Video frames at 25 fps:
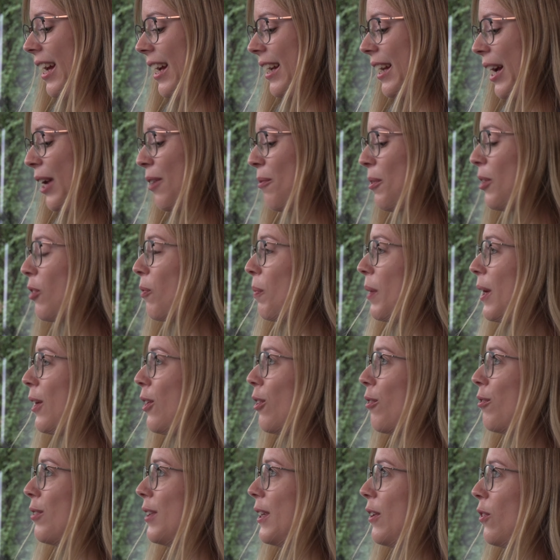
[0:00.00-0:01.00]
Can we speak
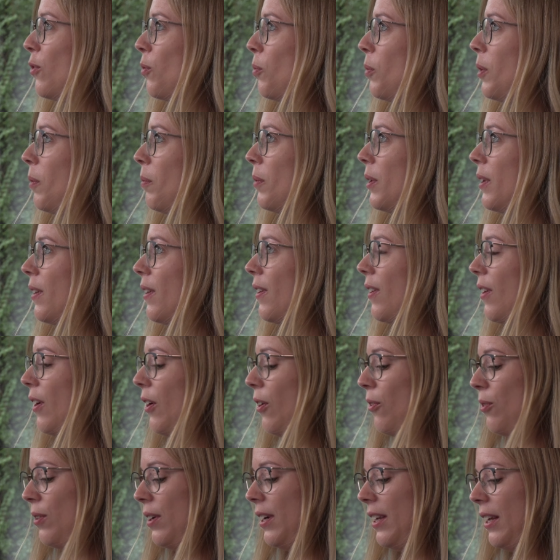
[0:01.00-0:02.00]
of these women
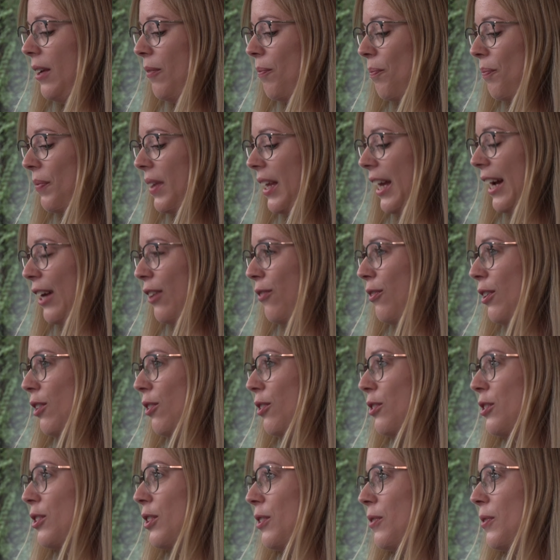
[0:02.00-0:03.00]
only as
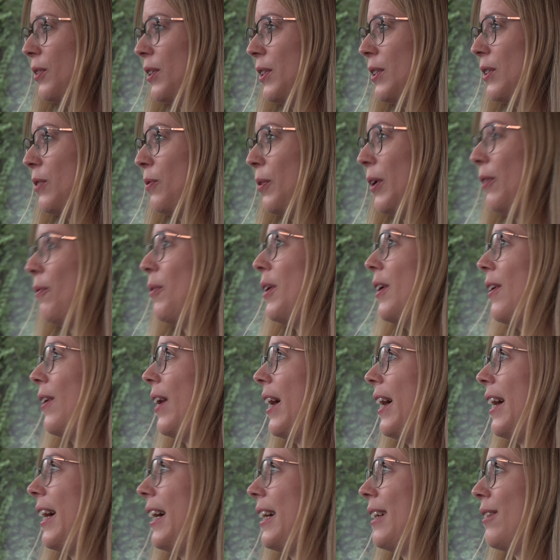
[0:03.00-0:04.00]
philosophers when we
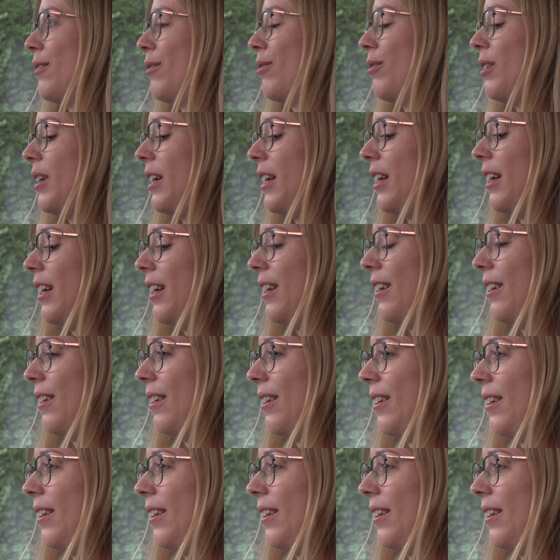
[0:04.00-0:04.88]
have uh,